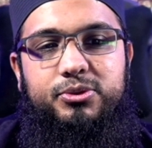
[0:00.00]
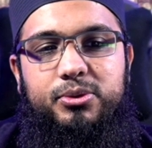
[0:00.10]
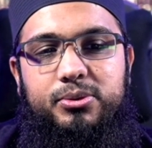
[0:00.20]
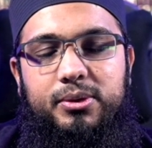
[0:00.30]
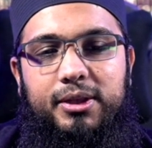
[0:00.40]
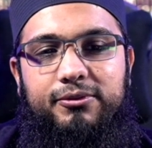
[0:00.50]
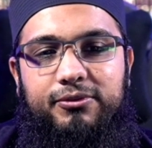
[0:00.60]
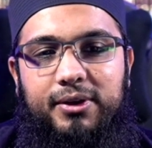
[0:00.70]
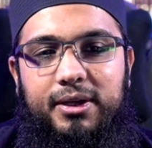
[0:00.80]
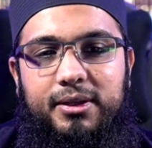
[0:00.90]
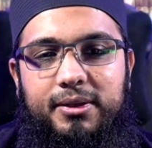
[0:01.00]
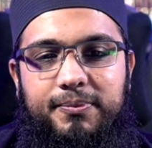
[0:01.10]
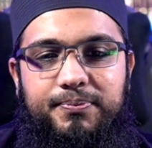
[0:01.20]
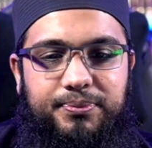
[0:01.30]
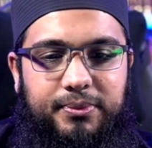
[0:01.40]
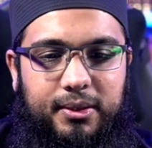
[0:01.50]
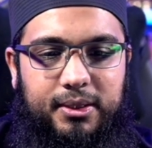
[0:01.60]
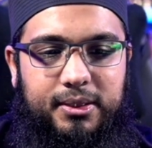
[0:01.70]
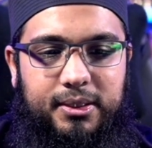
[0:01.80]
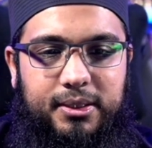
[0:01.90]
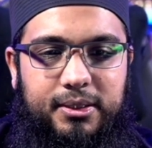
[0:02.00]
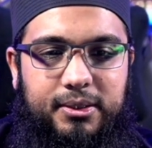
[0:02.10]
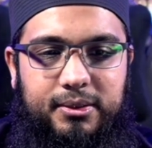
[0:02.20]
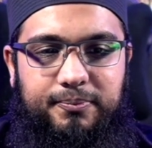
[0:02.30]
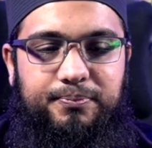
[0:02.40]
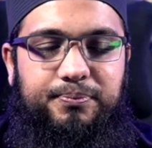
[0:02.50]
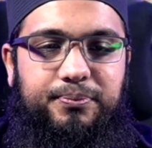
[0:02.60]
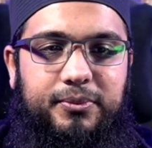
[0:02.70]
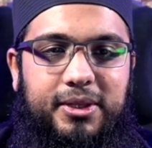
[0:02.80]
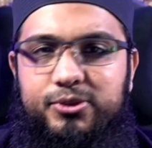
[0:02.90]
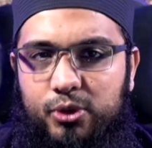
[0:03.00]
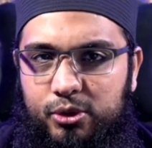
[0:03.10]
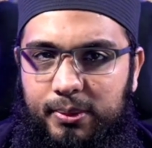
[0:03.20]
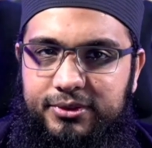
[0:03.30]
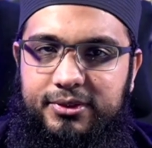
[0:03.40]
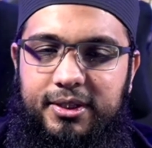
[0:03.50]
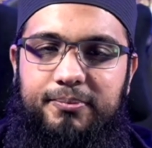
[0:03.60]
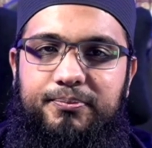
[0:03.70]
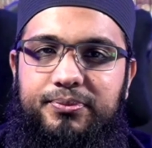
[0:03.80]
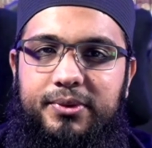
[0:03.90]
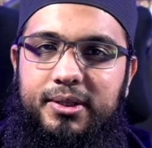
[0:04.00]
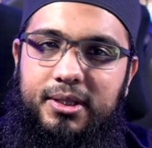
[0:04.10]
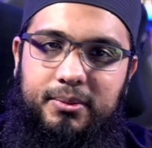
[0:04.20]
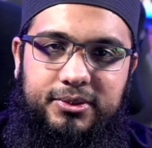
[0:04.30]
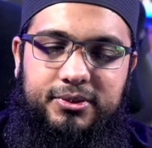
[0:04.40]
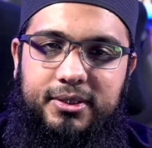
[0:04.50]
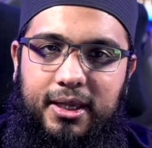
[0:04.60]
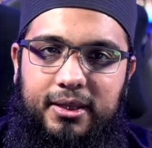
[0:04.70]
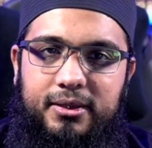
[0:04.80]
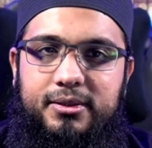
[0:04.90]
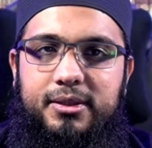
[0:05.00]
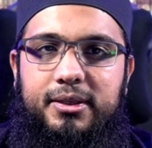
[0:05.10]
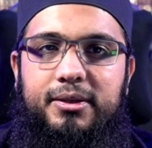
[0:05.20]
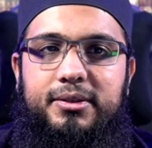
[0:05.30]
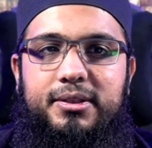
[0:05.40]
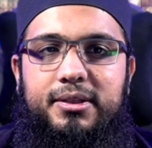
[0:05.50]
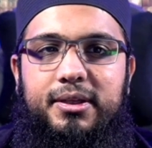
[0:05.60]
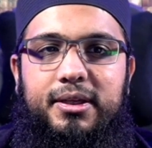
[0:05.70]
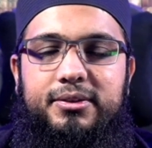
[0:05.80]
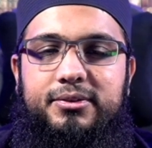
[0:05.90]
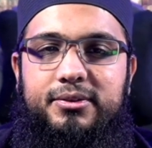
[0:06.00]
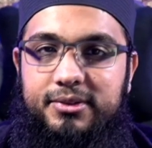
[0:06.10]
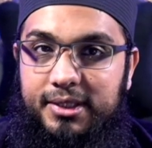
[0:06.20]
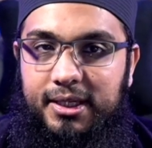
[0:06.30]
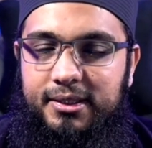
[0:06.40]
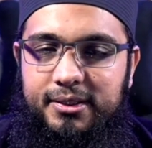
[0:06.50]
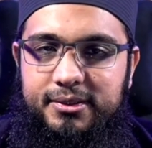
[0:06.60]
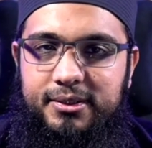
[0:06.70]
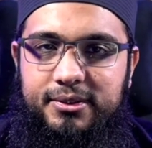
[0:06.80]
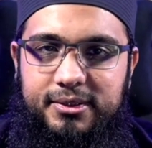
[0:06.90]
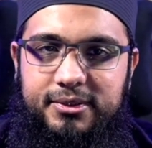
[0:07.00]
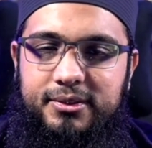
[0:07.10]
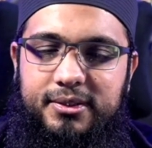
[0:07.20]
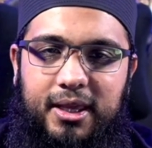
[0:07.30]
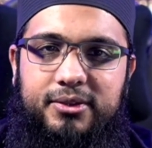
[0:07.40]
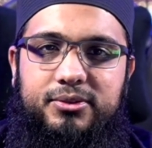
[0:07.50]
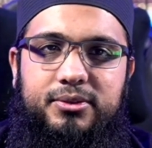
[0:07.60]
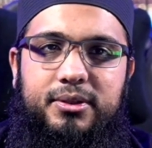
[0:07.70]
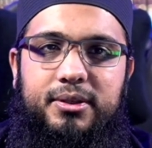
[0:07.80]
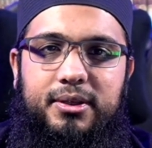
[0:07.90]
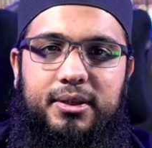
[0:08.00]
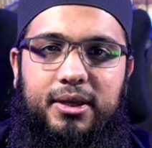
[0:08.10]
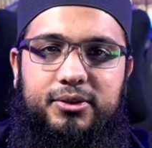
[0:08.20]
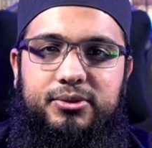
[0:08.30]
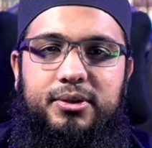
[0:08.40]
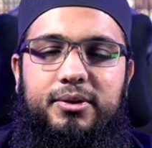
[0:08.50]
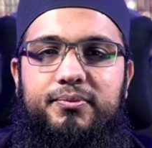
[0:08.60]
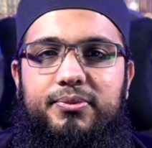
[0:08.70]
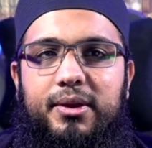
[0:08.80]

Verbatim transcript: But Surah Al-Anfal, uh, let's talk about its theme, and that makes the title clear. It's ziyada, as I said, it's an ex, uh, extra.